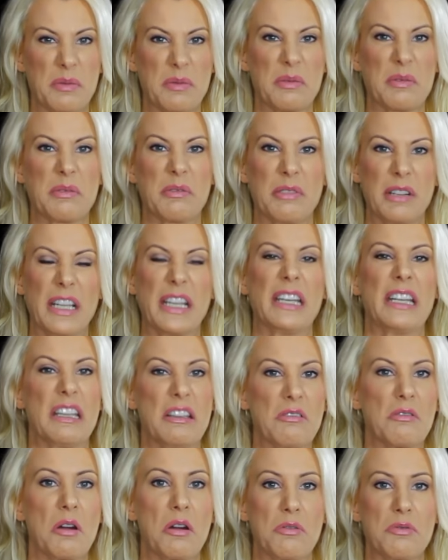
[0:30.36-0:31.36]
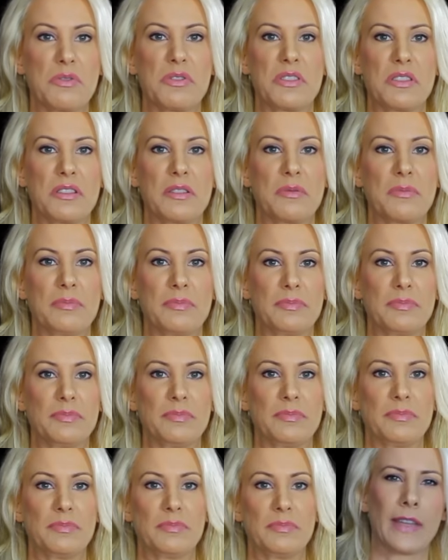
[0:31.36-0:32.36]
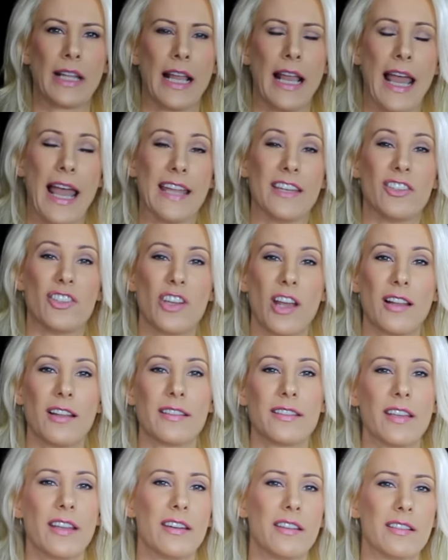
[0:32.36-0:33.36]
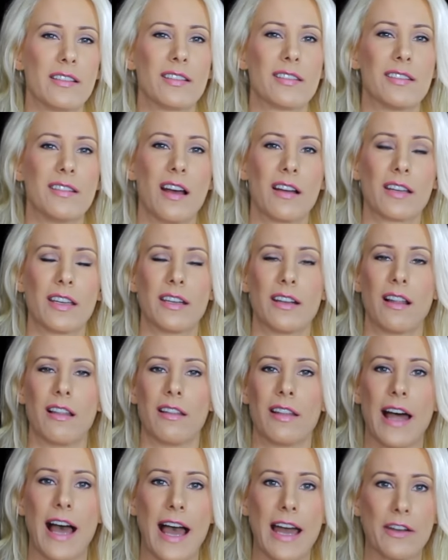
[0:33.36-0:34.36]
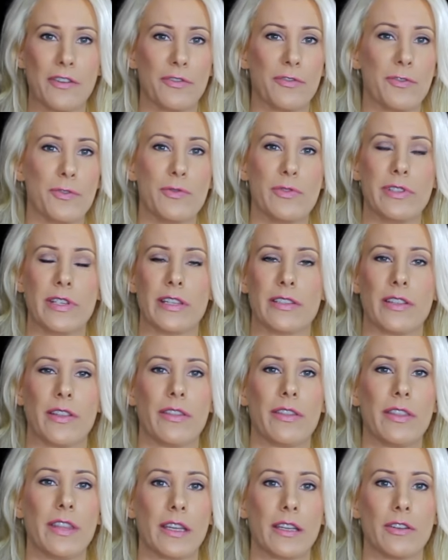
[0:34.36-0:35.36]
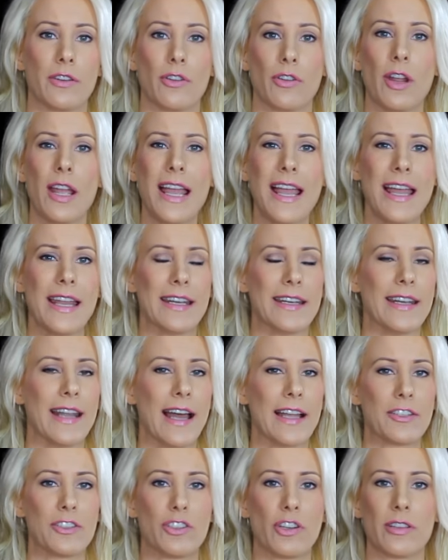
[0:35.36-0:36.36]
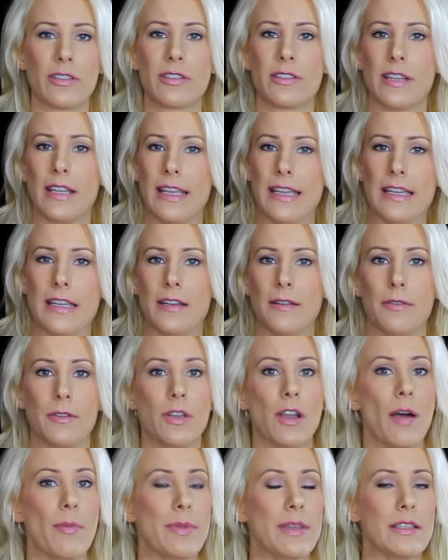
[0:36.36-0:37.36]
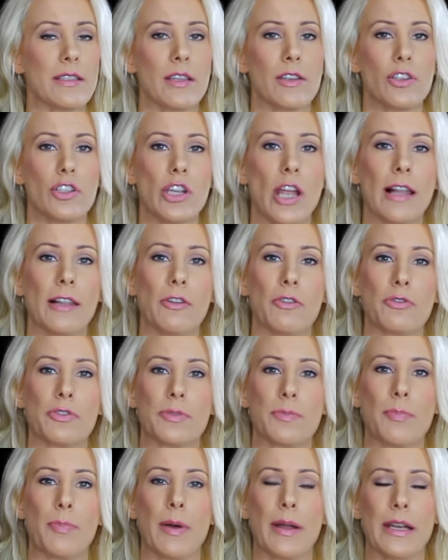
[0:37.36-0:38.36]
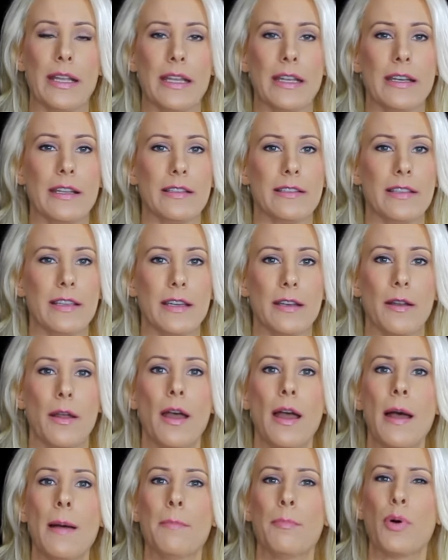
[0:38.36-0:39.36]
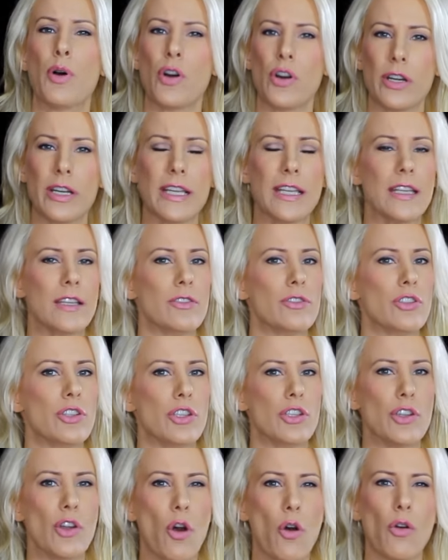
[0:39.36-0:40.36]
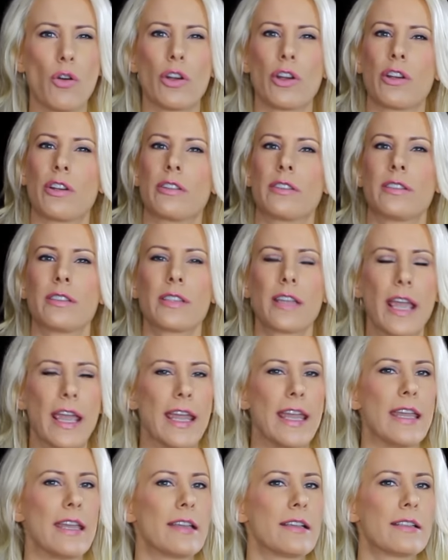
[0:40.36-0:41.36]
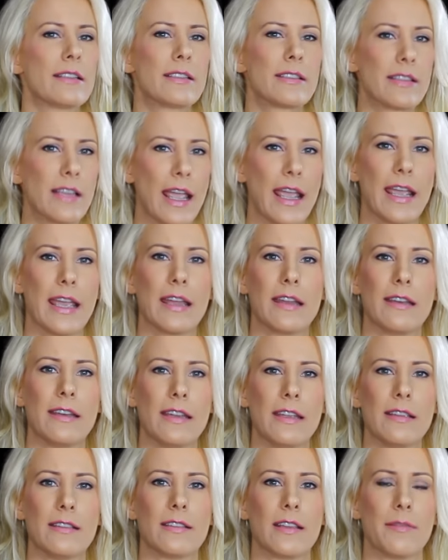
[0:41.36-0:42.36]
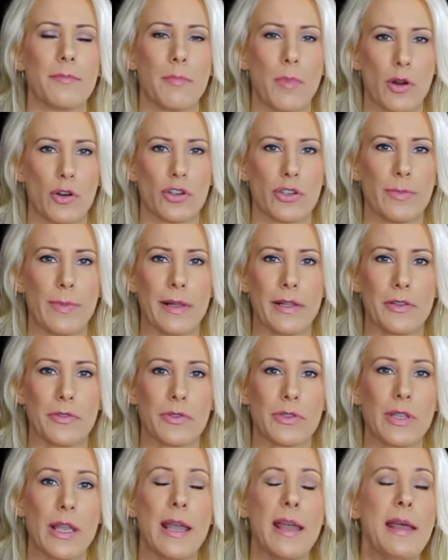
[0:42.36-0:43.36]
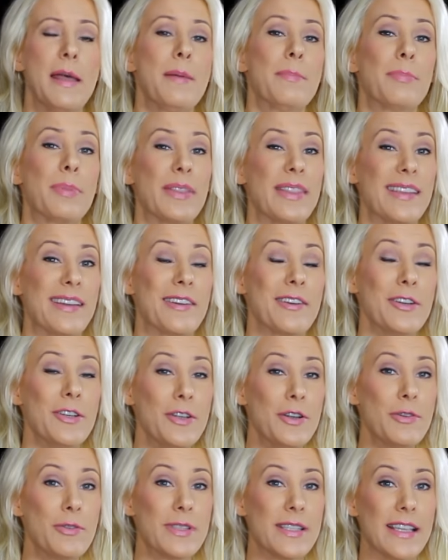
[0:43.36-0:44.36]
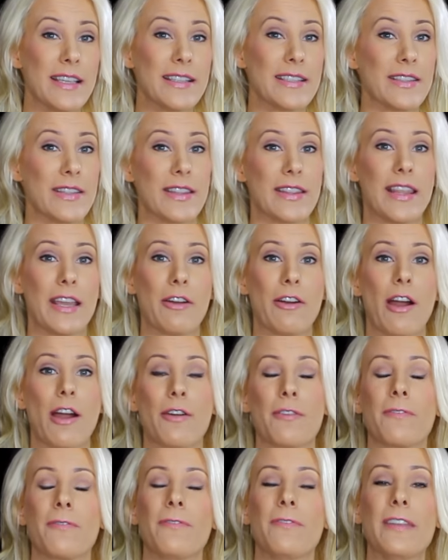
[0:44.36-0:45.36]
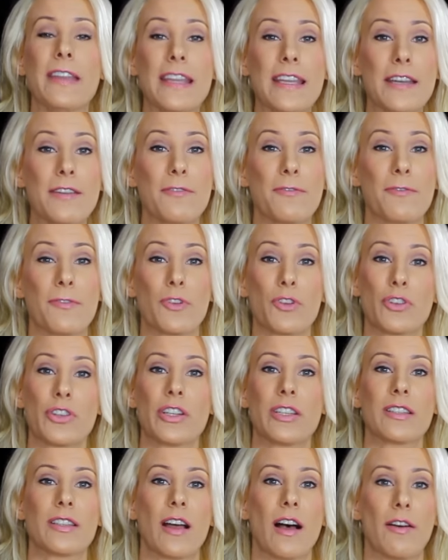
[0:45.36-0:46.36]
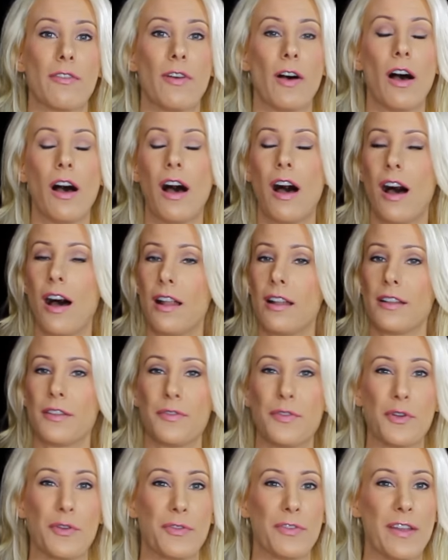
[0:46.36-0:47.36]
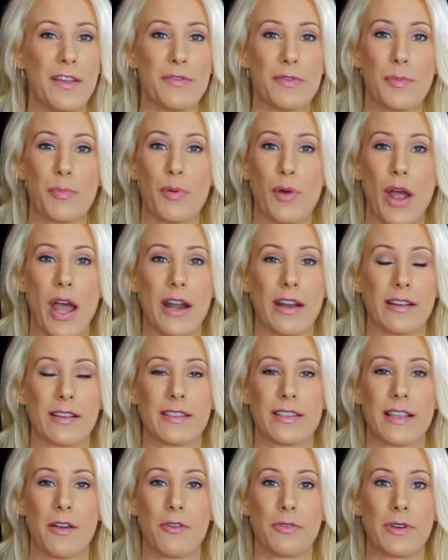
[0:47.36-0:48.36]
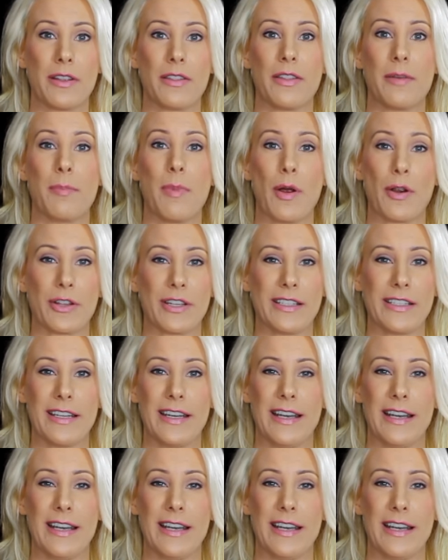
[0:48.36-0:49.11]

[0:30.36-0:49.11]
really gross. And gelatin is snuck in a lot of foods as a thickener, not just in gummies and jellos, but it is in puddings, yogurts, cakes, candies, and marshmallows. But the good news is there are vegan versions of all of your favorite products out on the market